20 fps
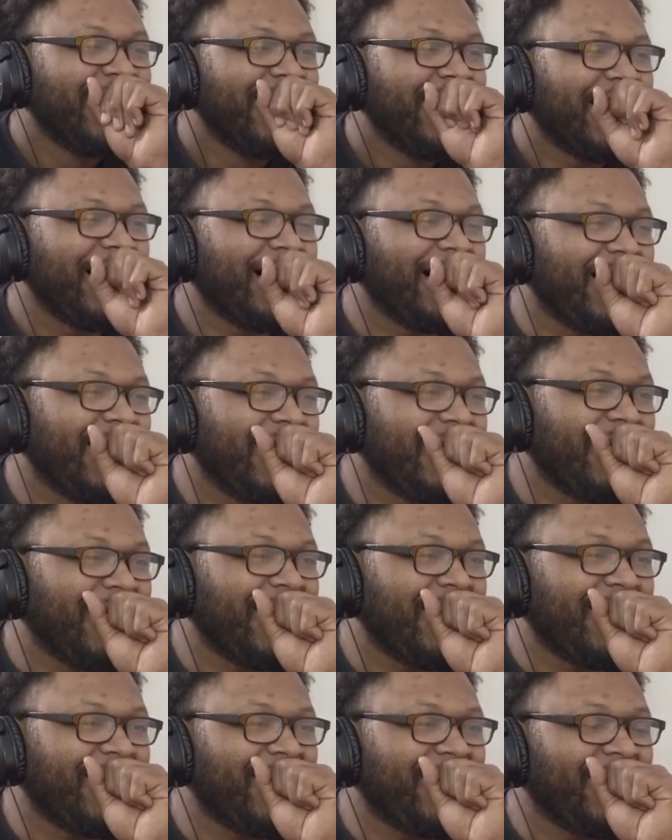Oh.
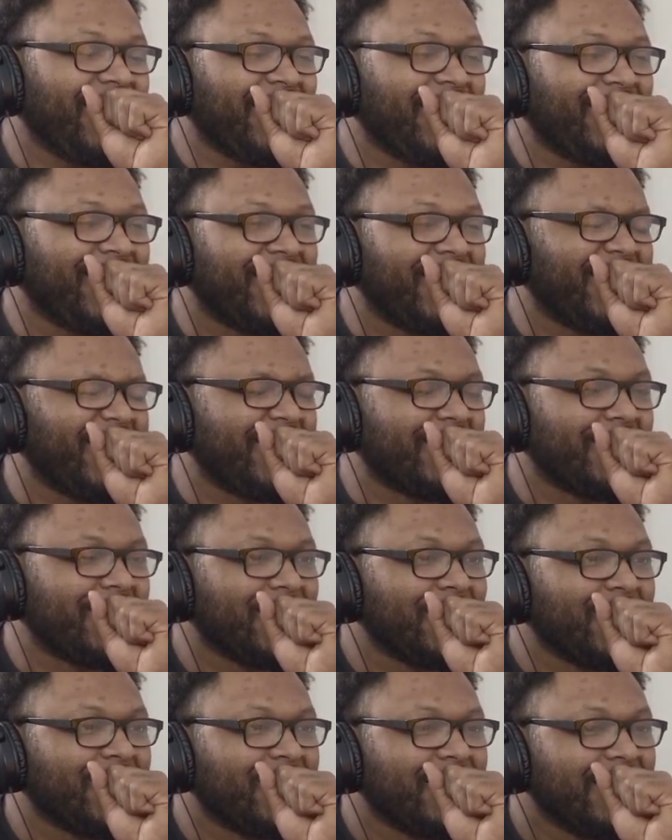Oh.